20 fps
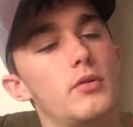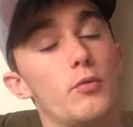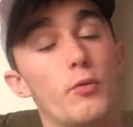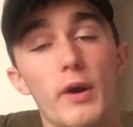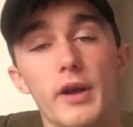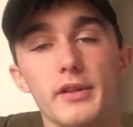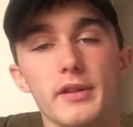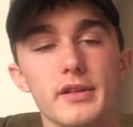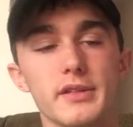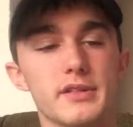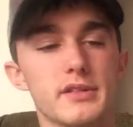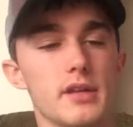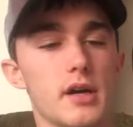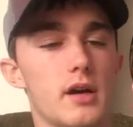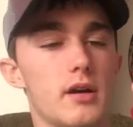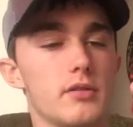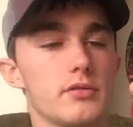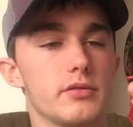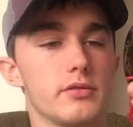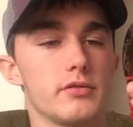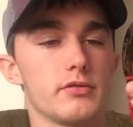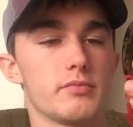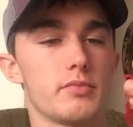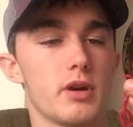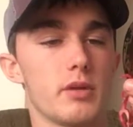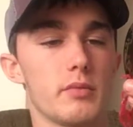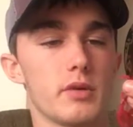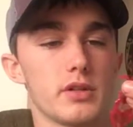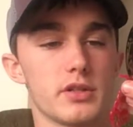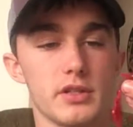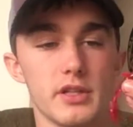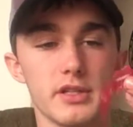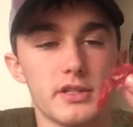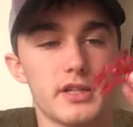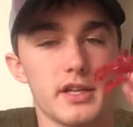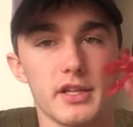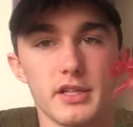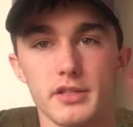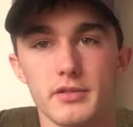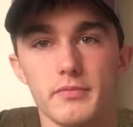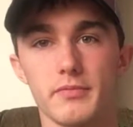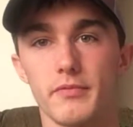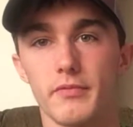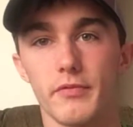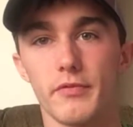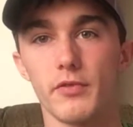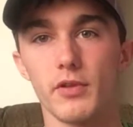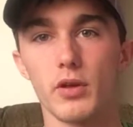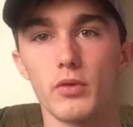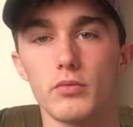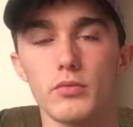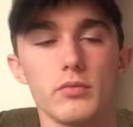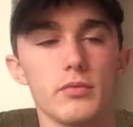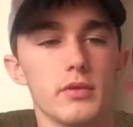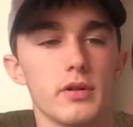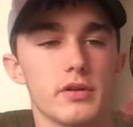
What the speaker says: weightless style, so it's pretty much, these things float.